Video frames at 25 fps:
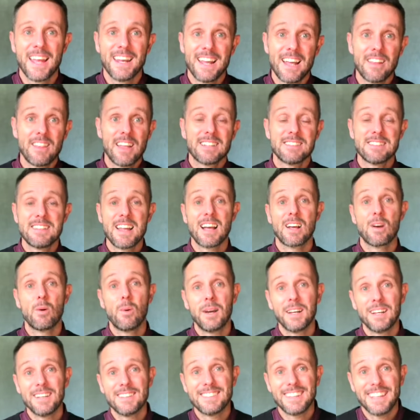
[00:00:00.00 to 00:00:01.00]
Now, that's not
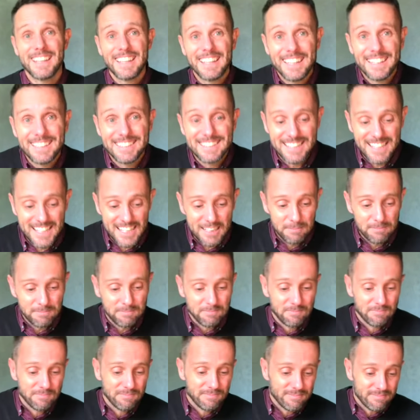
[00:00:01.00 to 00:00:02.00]
quite as easy
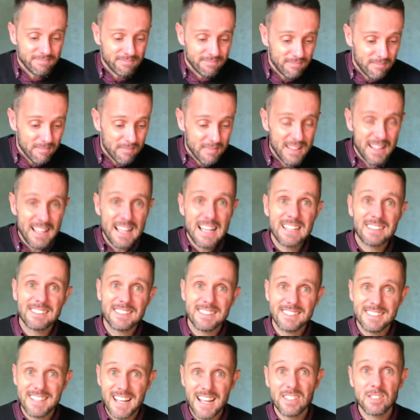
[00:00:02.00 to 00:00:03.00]
as
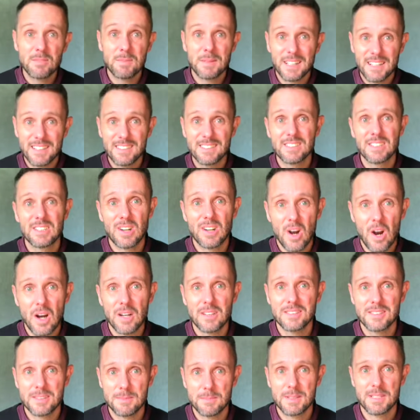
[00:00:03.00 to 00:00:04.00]
it sounds because
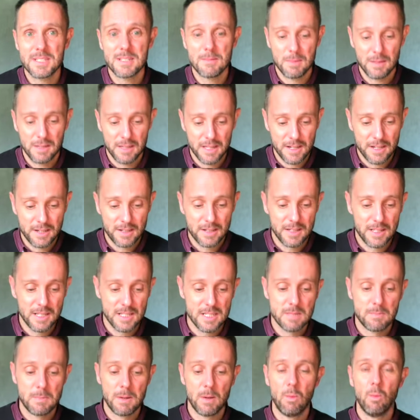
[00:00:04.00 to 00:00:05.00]
are some
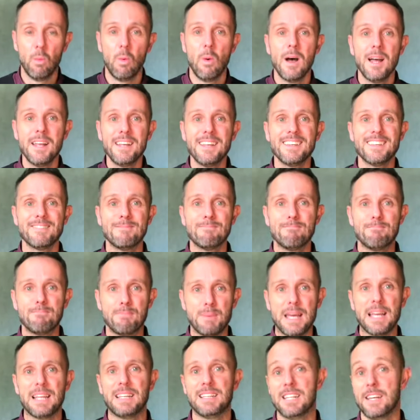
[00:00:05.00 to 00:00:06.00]
similarities, but one
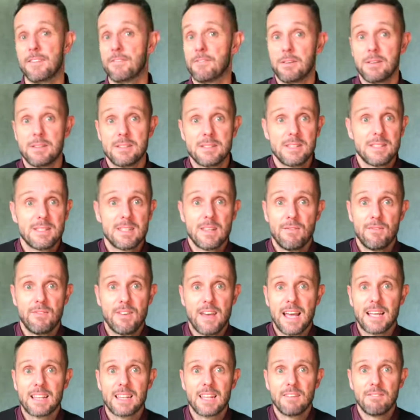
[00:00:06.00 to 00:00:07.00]
big difference is the
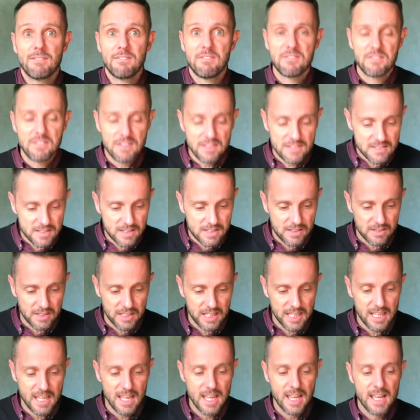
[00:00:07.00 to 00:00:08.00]
fact that
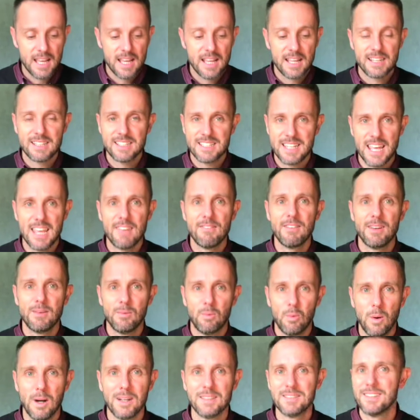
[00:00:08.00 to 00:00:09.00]
physically, David
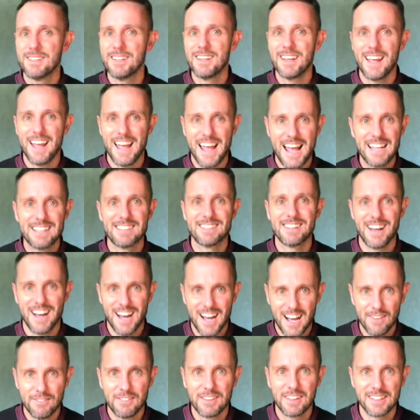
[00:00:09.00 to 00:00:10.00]
wasn't as
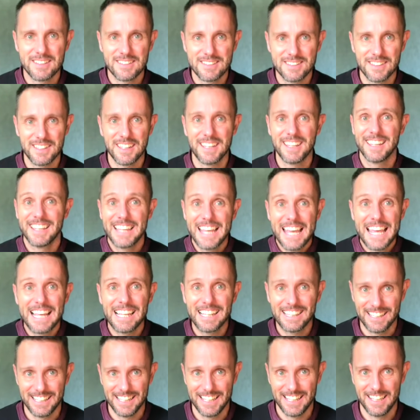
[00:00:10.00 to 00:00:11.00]
obviously
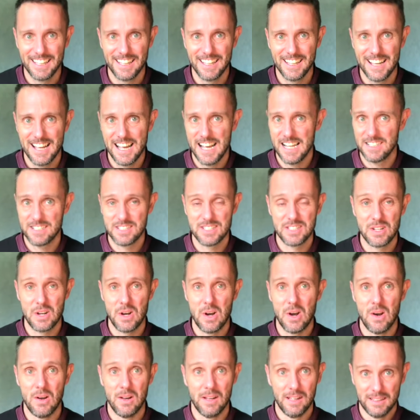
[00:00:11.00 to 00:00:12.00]
kingly as
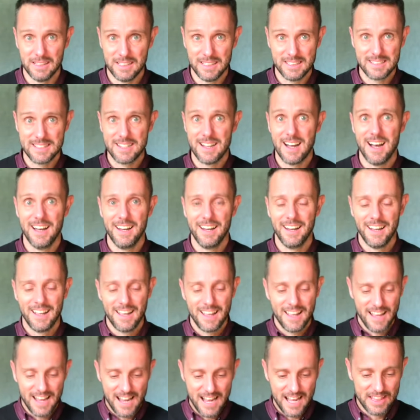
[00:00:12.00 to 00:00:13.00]
Saul, at least not
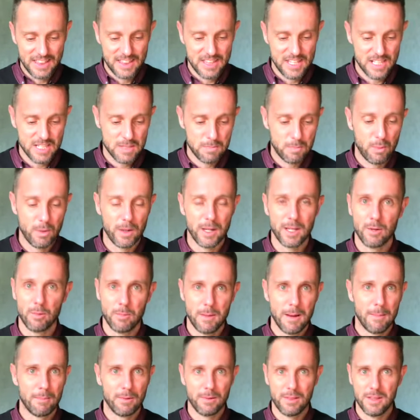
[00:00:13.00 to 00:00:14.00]
at this point. You
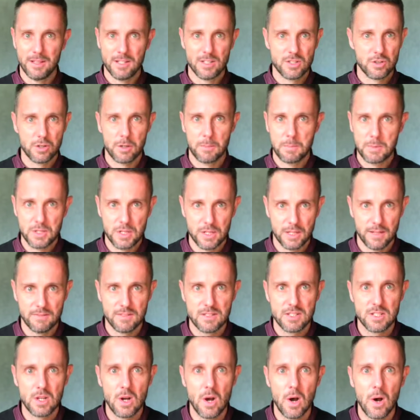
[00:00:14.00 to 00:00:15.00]
remember the description of
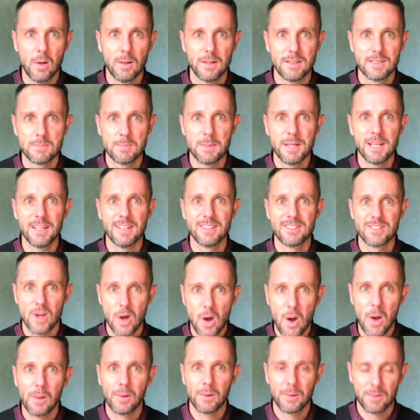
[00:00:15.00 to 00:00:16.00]
Saul as being
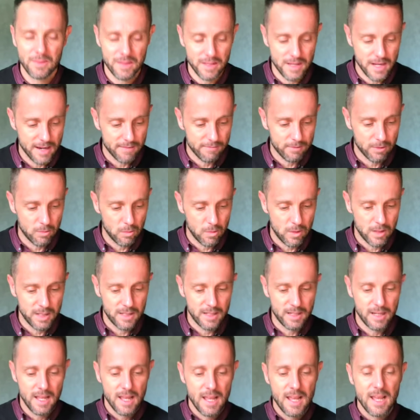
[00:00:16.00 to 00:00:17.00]
taller than everyone,
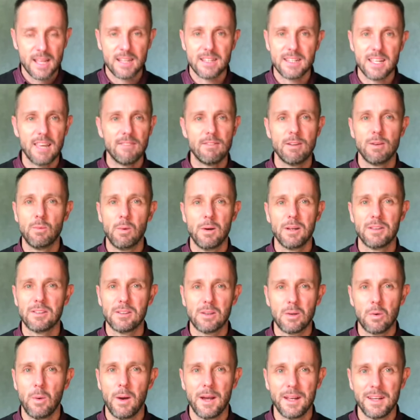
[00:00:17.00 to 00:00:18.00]
and David
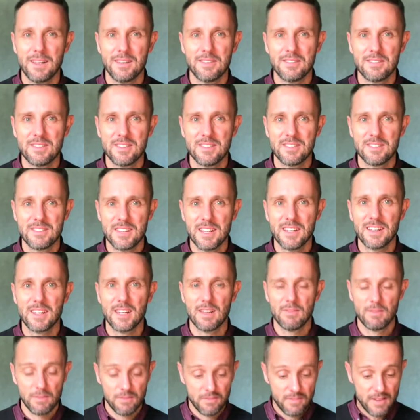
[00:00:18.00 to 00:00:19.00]
wasn't quite as
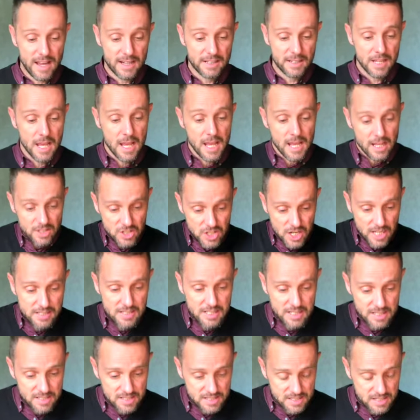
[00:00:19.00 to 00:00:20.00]
distinctive. In fact,
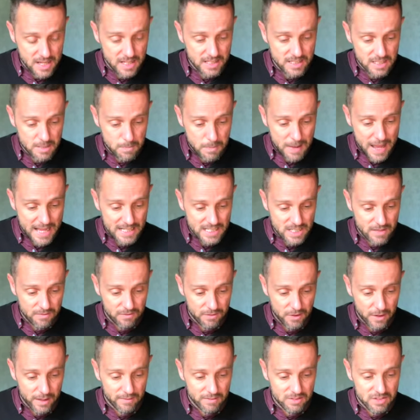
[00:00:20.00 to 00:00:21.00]
Jesse's sons pass in
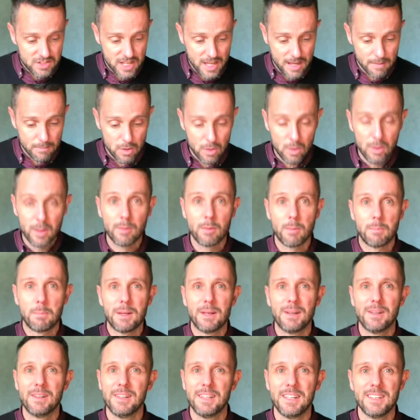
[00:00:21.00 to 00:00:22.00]
front of Samuel, and
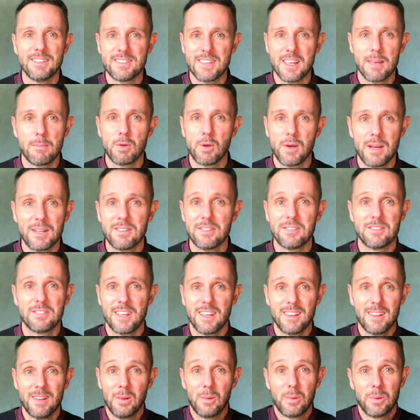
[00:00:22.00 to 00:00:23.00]
repeatedly Samuel has to say,
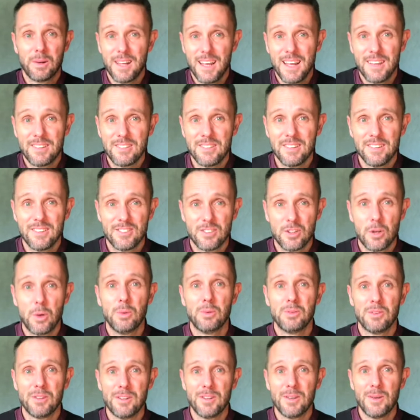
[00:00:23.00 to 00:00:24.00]
the Lord hasn't
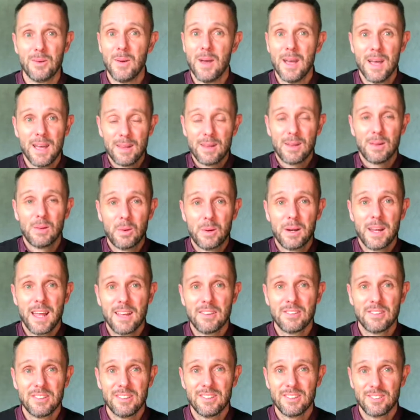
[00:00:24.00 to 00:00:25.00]
chosen you, the Lord
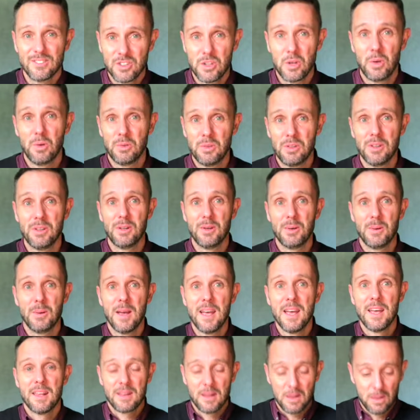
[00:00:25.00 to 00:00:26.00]
hasn't chosen you,
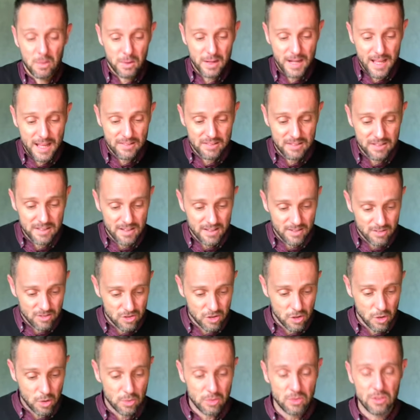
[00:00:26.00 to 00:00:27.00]
the Lord hasn't
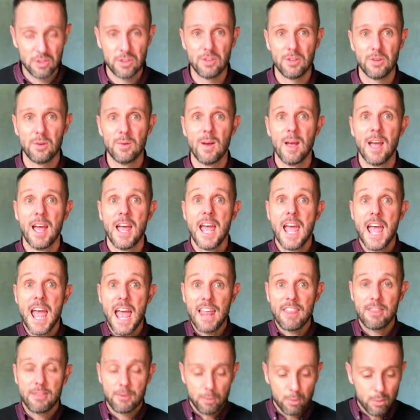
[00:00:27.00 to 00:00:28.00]
chosen you.
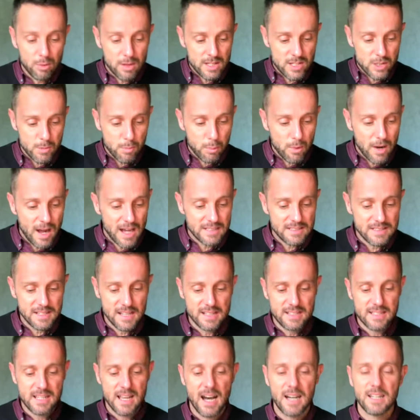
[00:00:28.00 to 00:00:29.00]
And through this
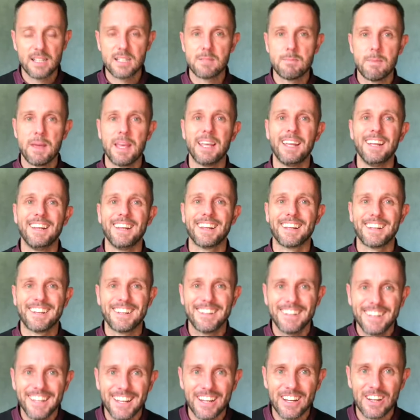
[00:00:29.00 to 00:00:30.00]
process, God is making it
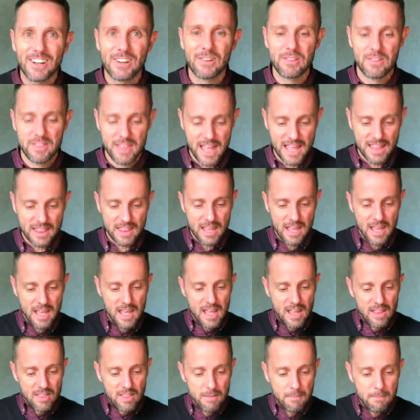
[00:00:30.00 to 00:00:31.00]
clear that
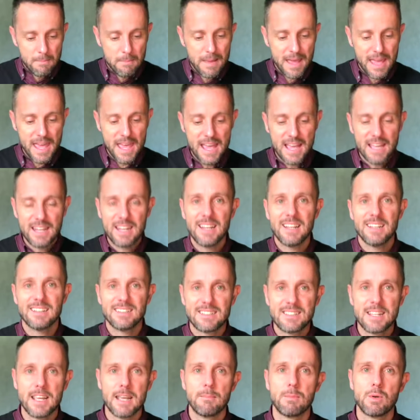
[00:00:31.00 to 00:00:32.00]
the man
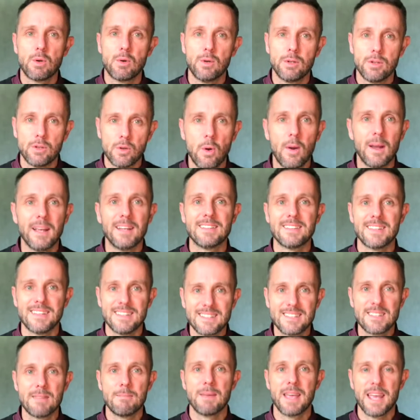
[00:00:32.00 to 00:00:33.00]
Samuel anoints
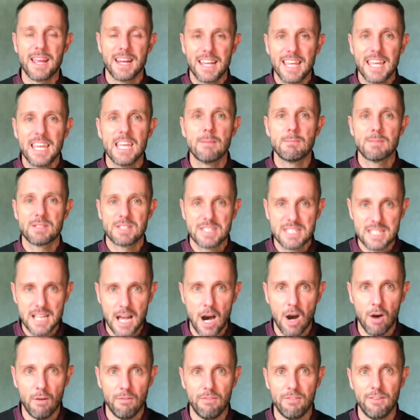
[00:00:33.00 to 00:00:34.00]
is the man he
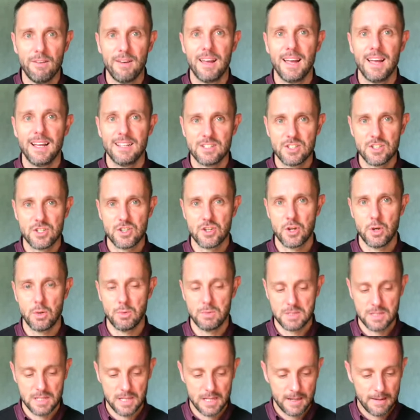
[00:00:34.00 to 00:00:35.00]
himself has
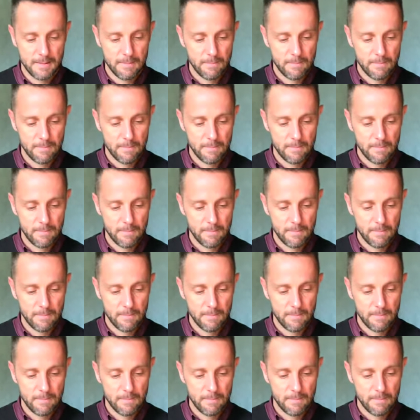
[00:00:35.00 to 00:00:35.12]
chosen.